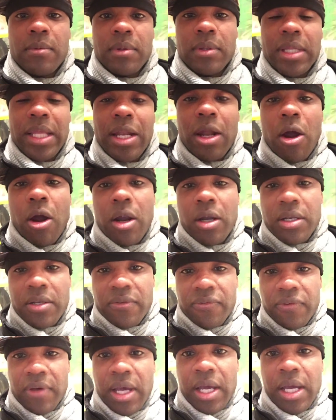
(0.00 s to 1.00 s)
Let art
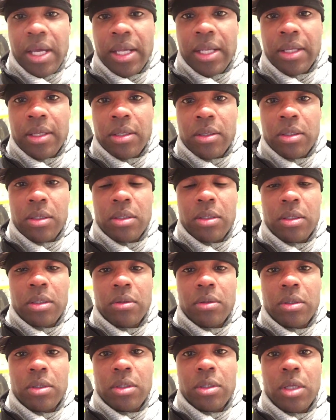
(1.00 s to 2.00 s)
define
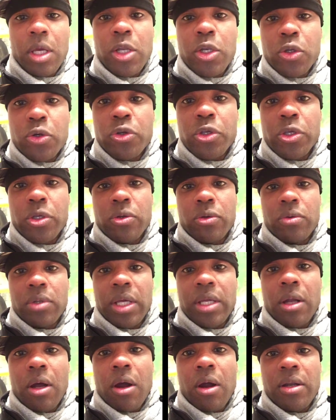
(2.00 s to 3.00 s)
a new you.
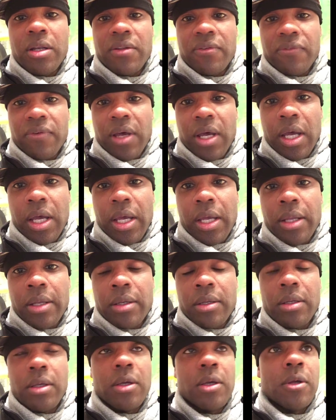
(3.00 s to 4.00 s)
Let art
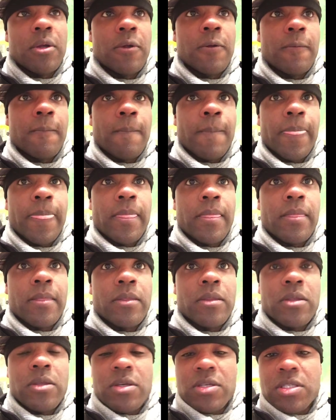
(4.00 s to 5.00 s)
define
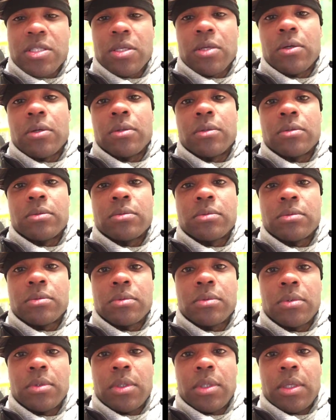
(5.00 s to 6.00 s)
your soul.
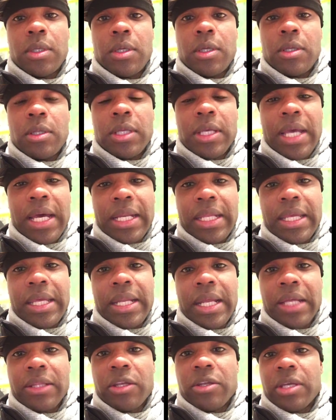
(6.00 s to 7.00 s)
You got to
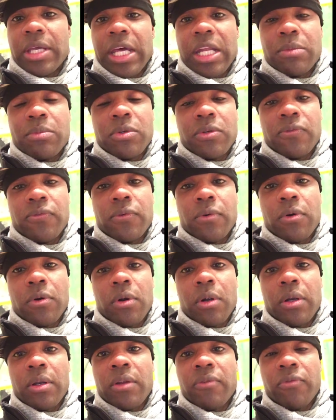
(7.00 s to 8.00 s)
get out there. You got to move
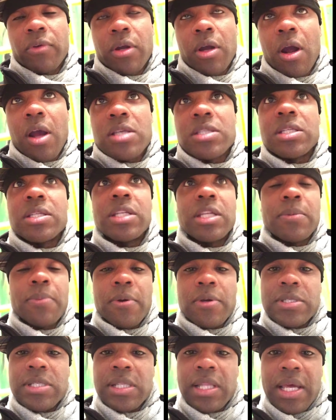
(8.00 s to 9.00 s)
forward in regards to
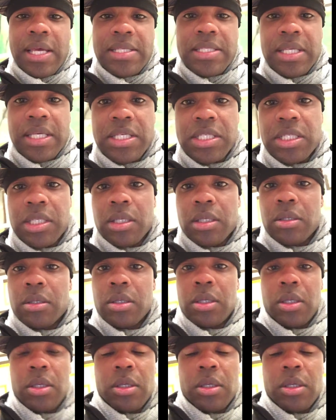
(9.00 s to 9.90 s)
depersonalization,